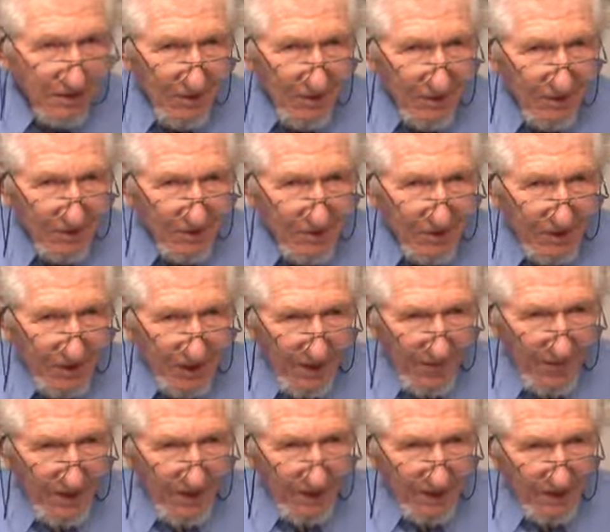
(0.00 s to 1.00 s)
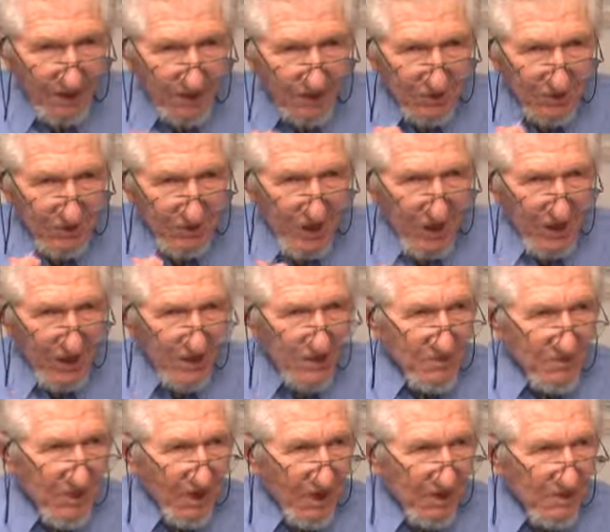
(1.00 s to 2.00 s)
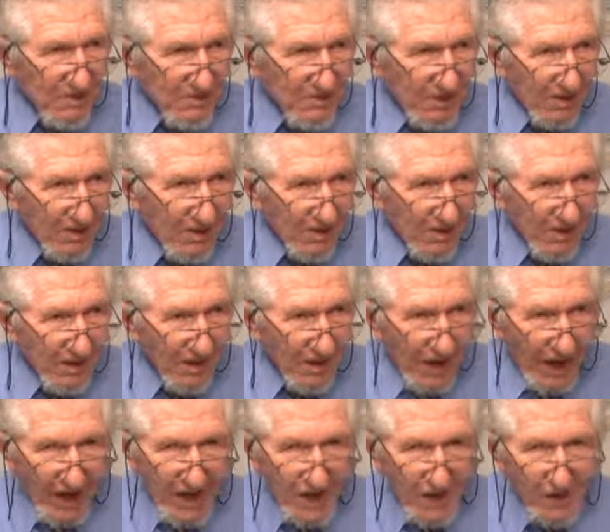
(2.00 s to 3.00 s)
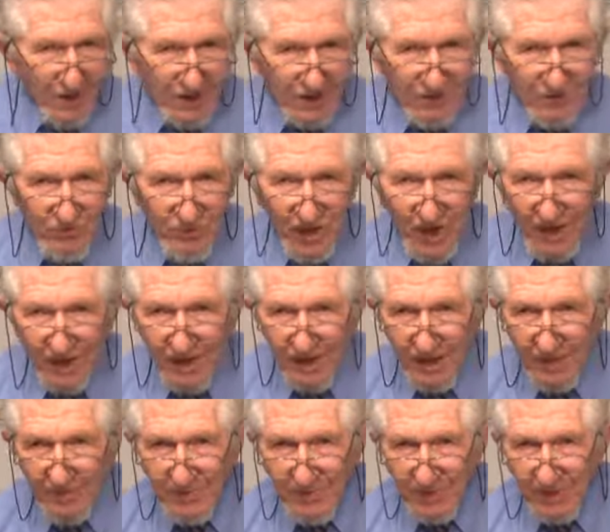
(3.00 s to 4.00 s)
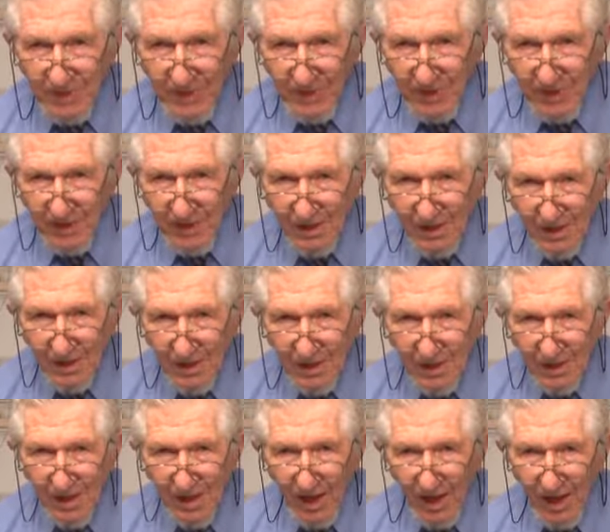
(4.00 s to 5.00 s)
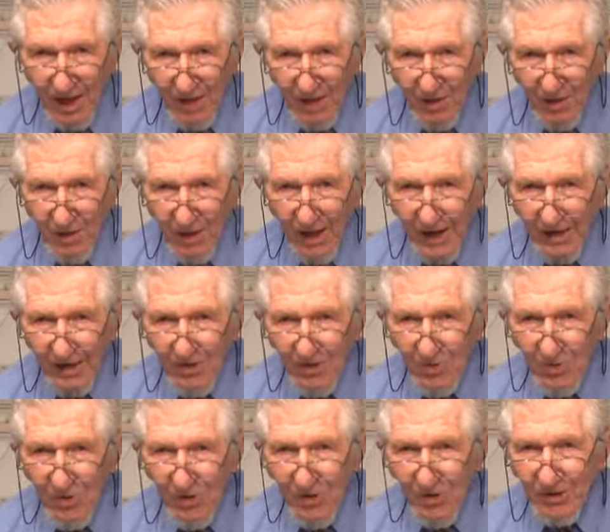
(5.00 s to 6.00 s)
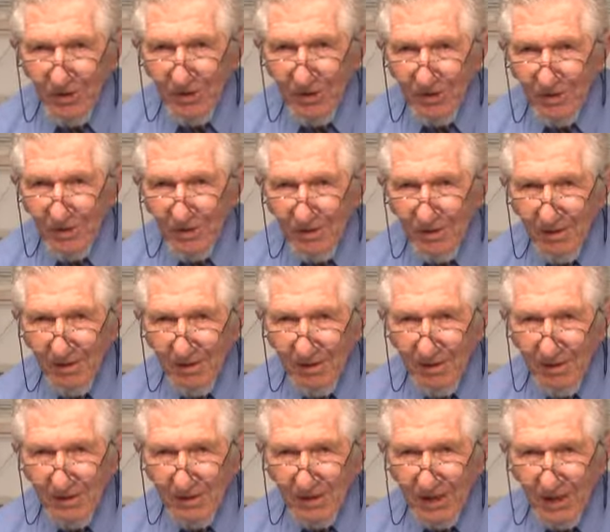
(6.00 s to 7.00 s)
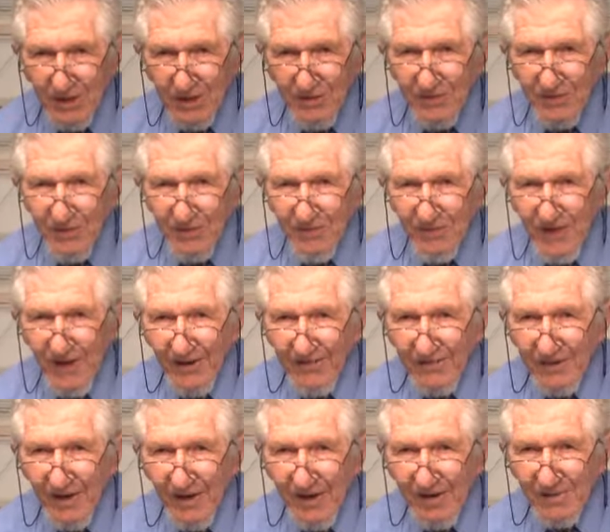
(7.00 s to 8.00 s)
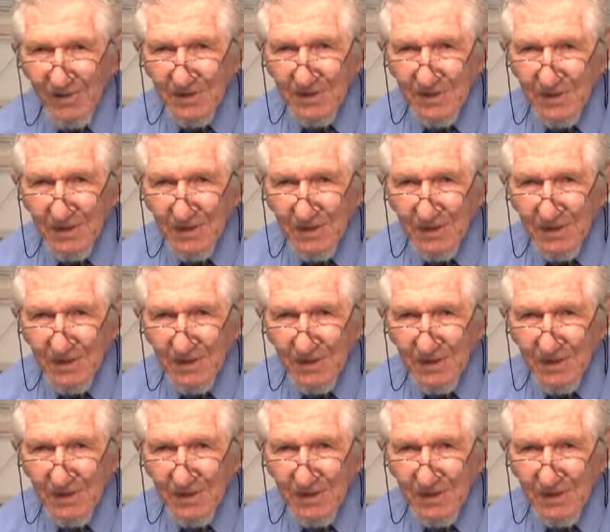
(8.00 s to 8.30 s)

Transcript: you keeping it straight as possible. I know as writing up something, I don't like the word because I used it 5 times.